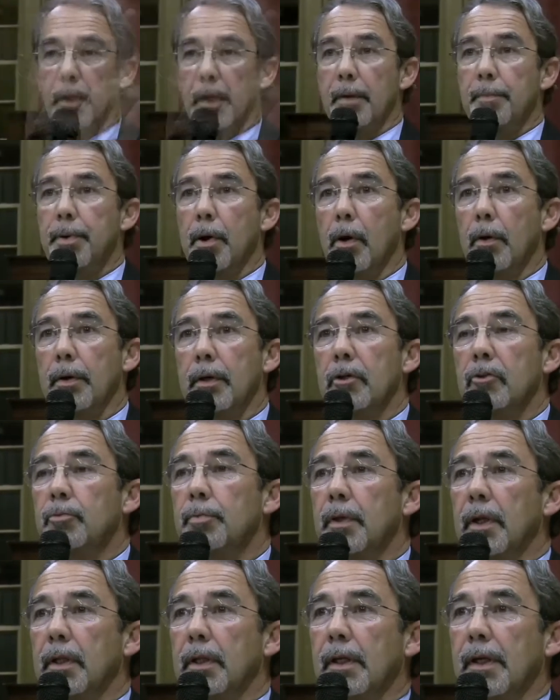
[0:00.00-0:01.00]
My opponent
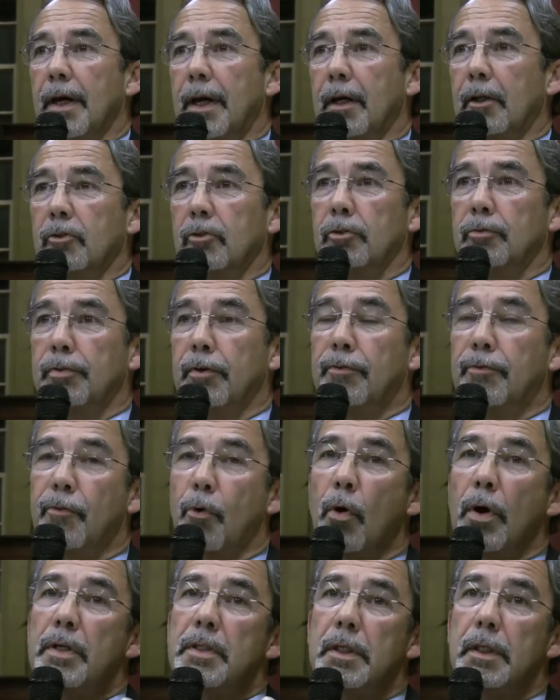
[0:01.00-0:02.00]
has been on the council for
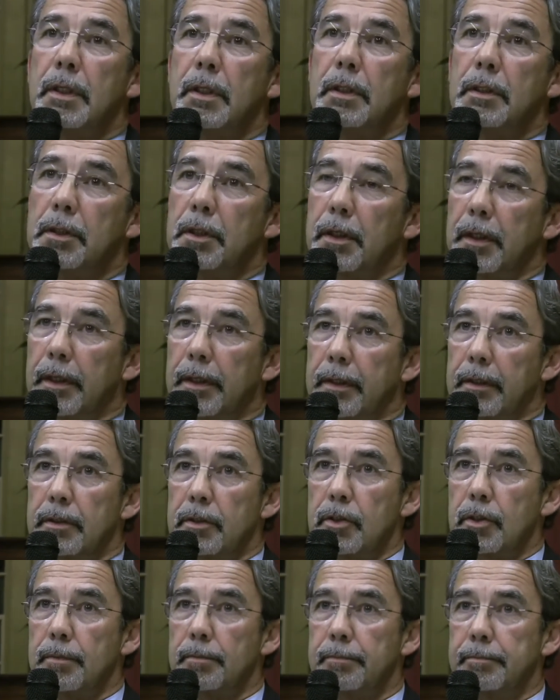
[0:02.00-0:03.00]
14
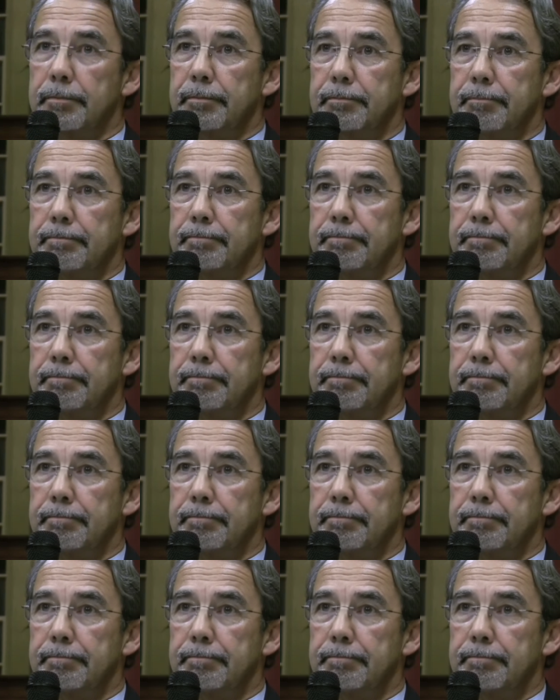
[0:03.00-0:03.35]
years.